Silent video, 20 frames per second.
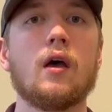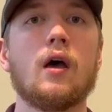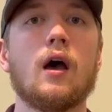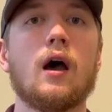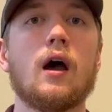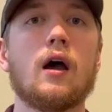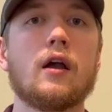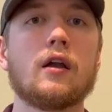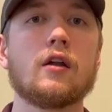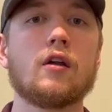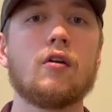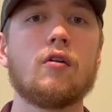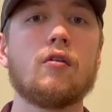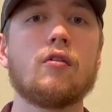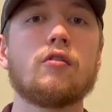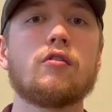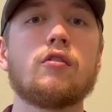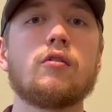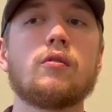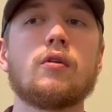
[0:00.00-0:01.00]
I
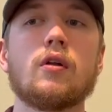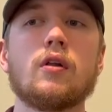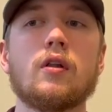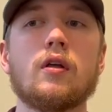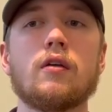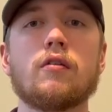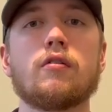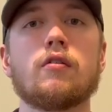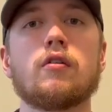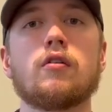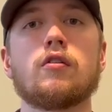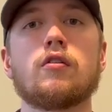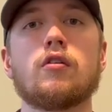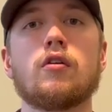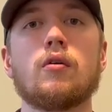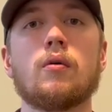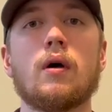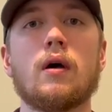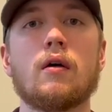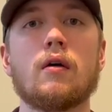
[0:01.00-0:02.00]
encourage you to listen
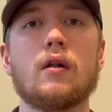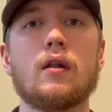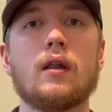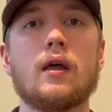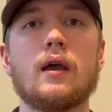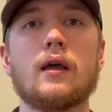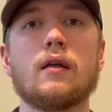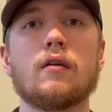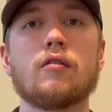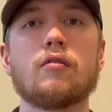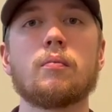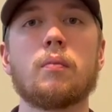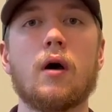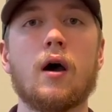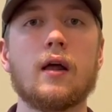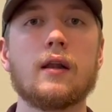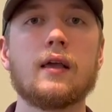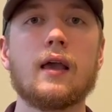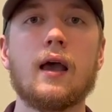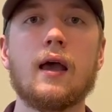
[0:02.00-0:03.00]
to our latest
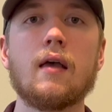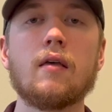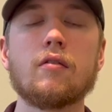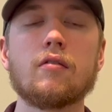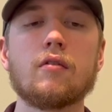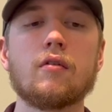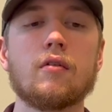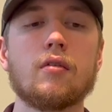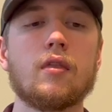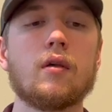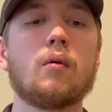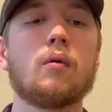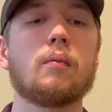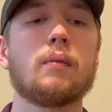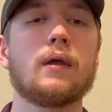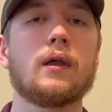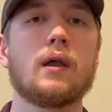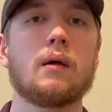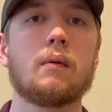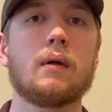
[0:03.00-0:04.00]
podcast that will be
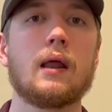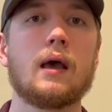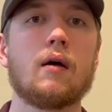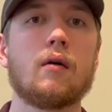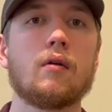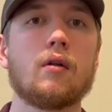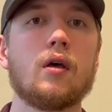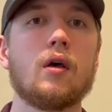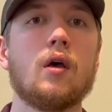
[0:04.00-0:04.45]
coming out